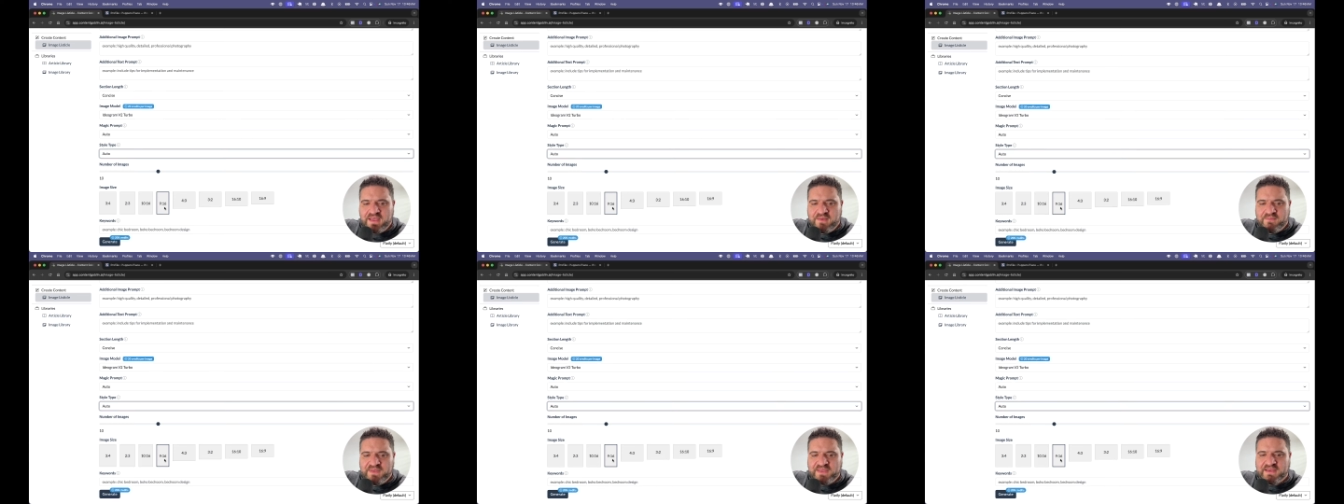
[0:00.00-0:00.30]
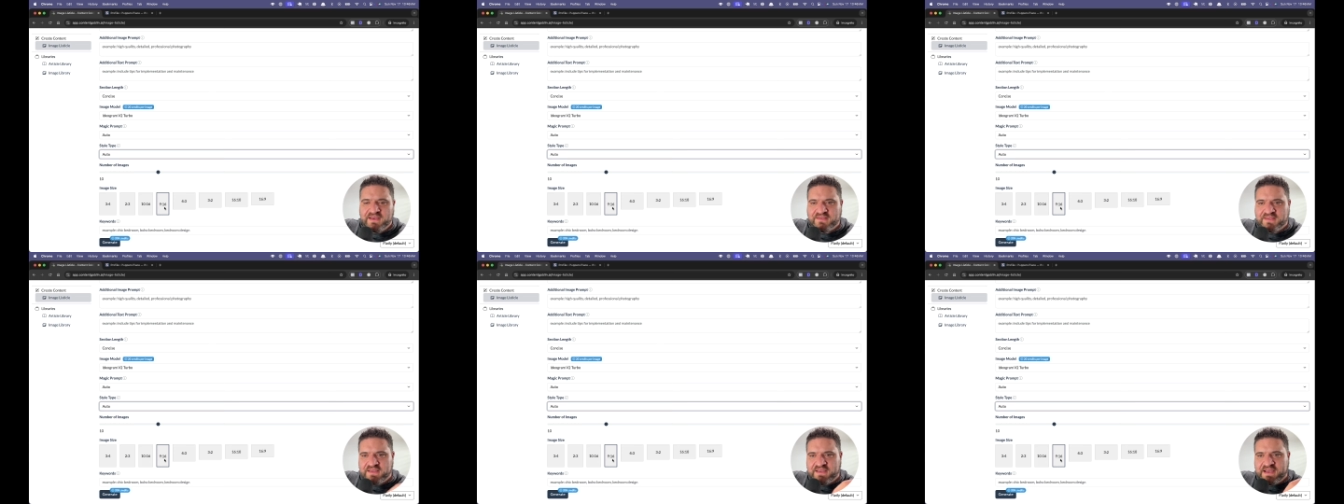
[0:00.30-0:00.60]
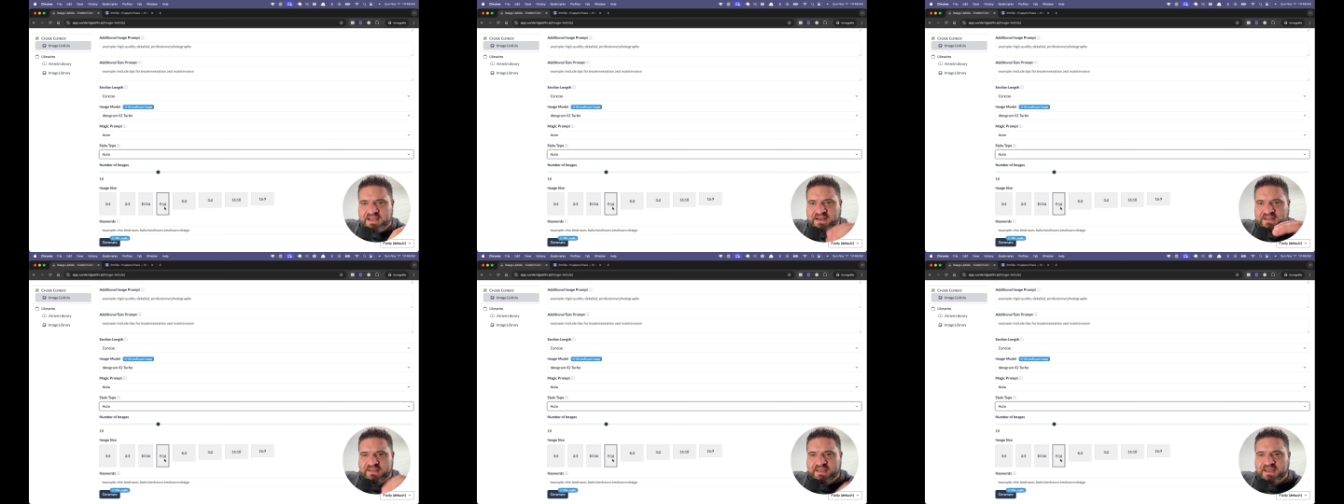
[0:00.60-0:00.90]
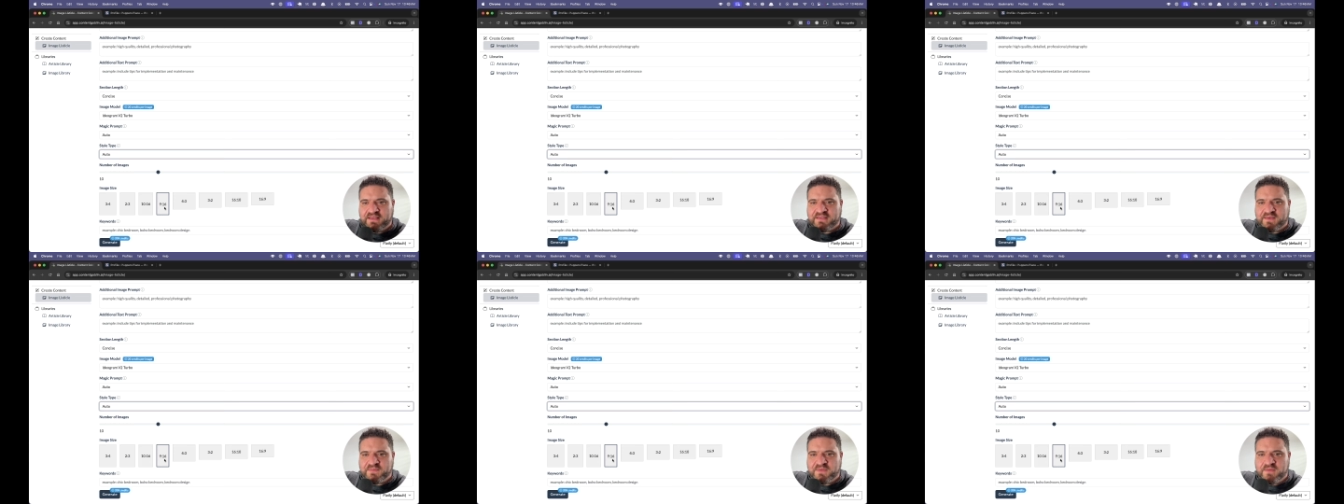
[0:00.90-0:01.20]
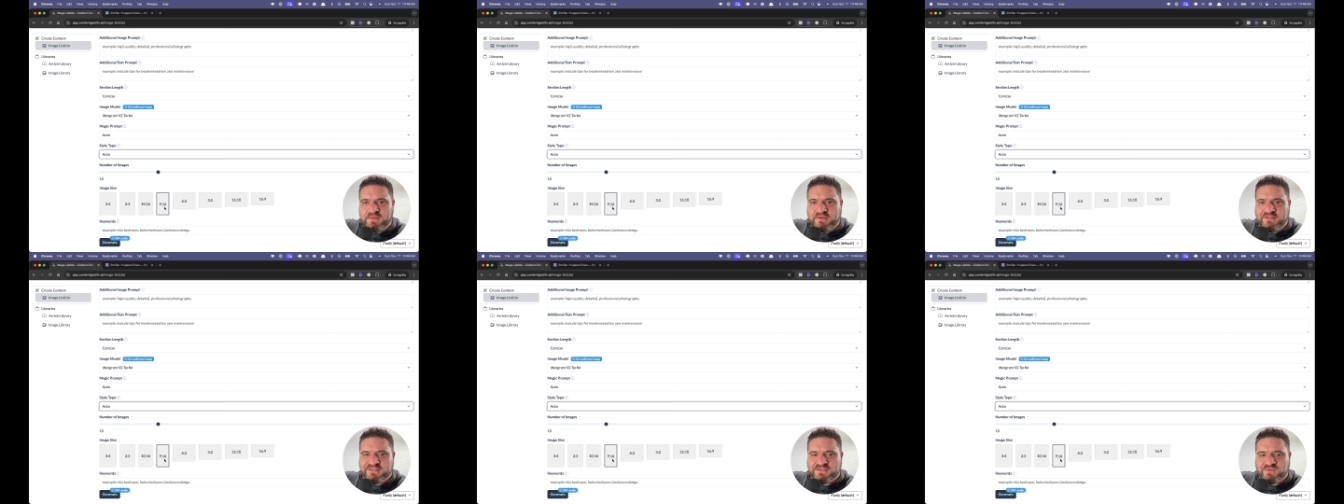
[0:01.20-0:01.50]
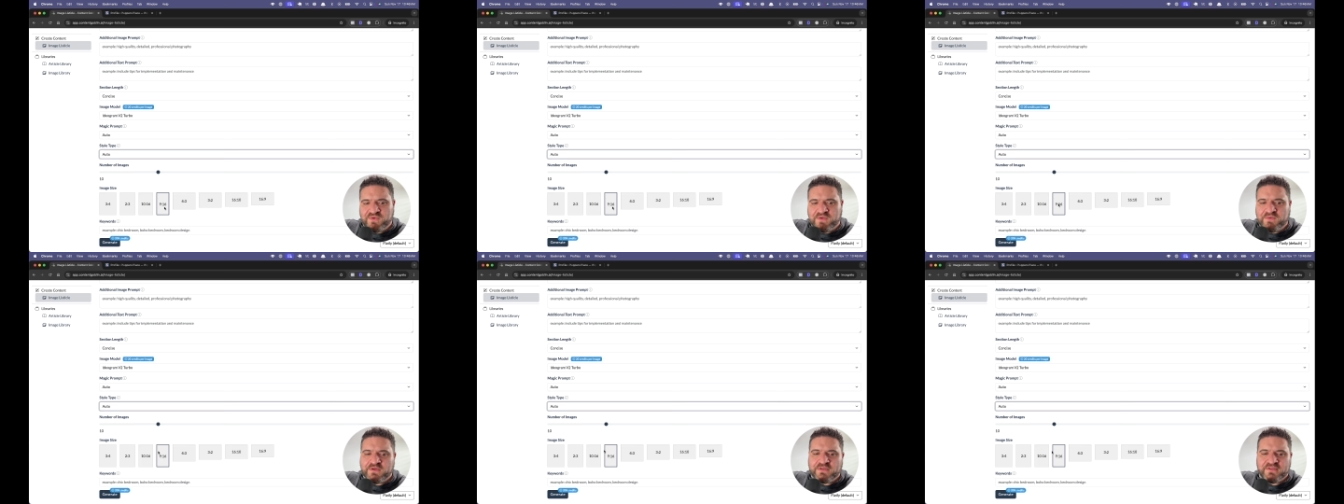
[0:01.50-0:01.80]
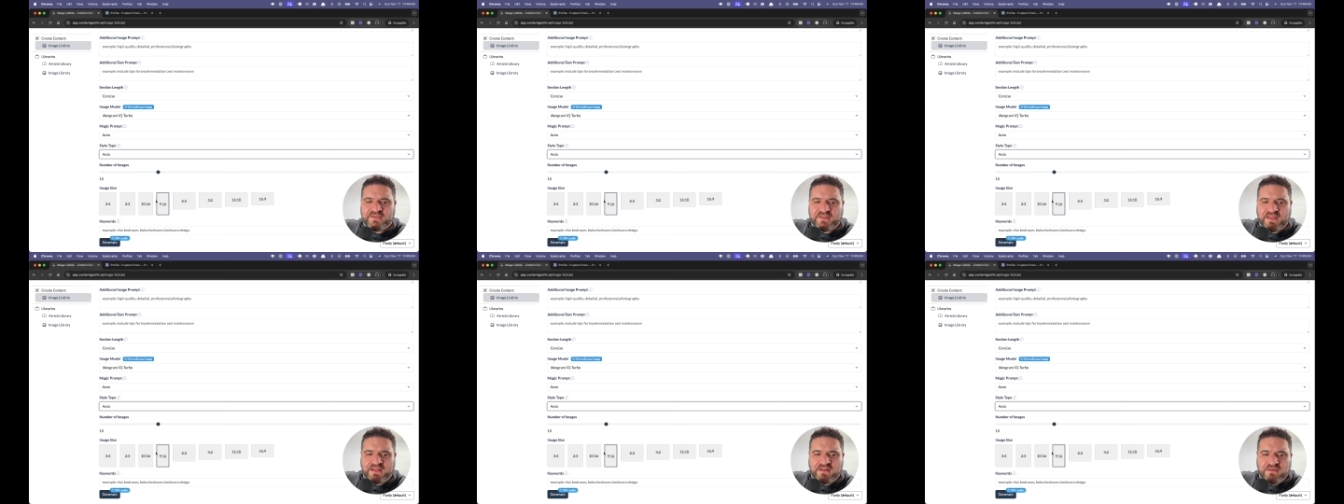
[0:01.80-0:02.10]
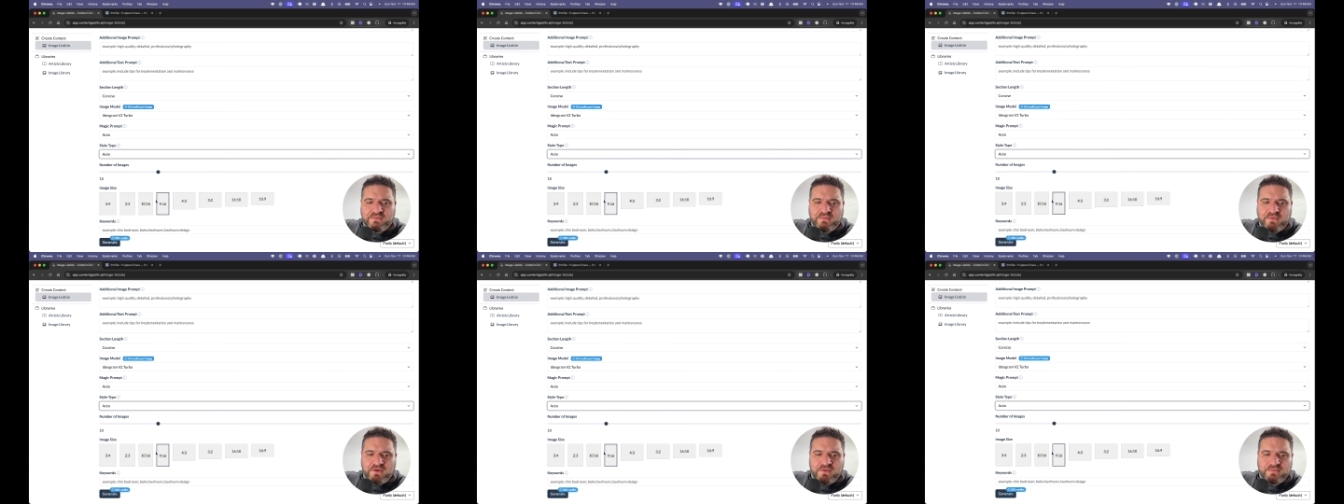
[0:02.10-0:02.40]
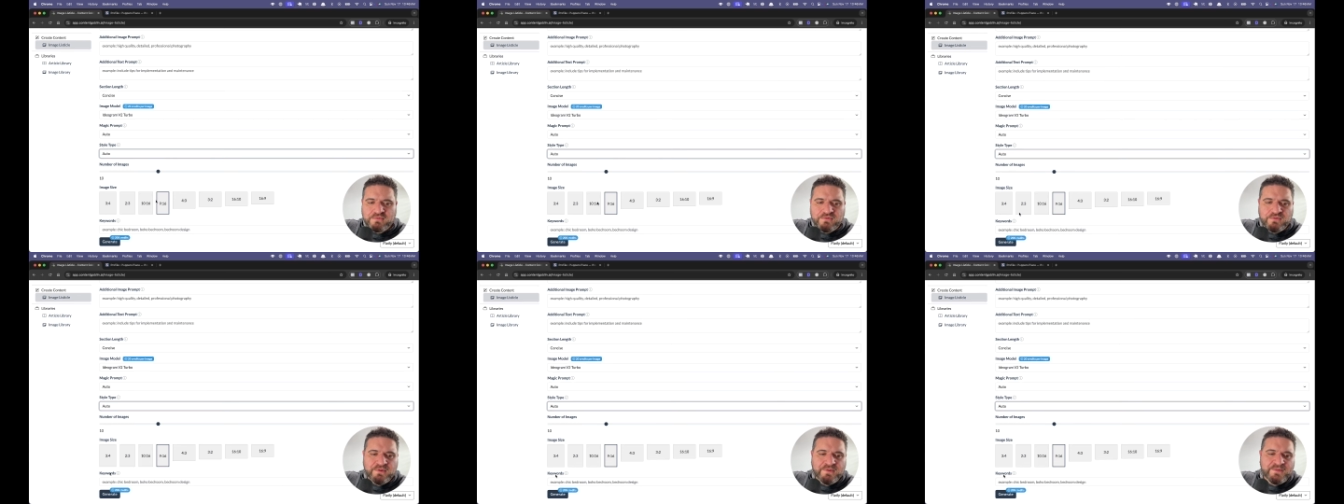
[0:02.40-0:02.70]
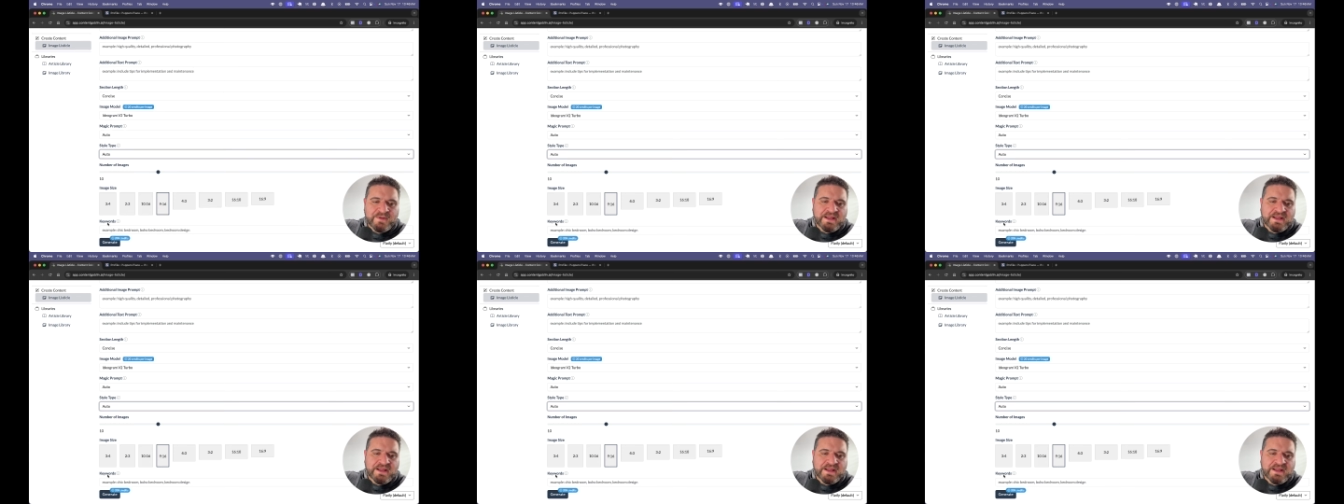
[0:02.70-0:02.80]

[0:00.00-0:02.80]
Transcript: because it kind of takes up the most screen real estate on mobile.